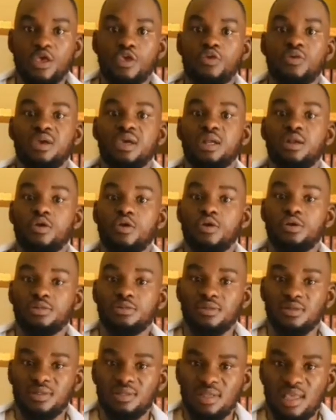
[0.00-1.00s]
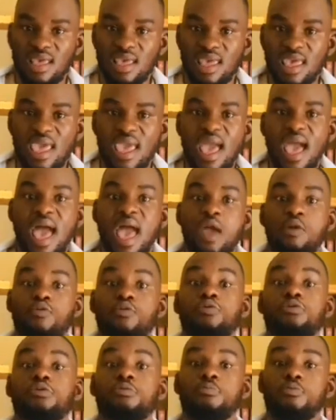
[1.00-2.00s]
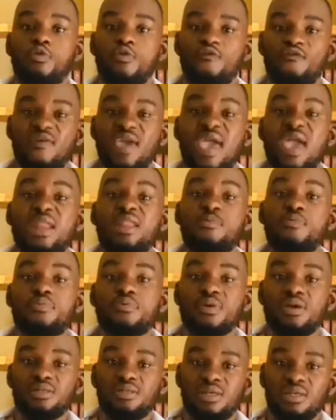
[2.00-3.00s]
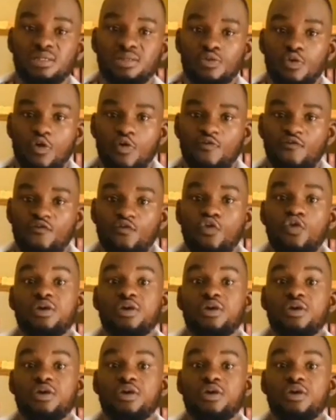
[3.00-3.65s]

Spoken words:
You can also say, I will remove any presence of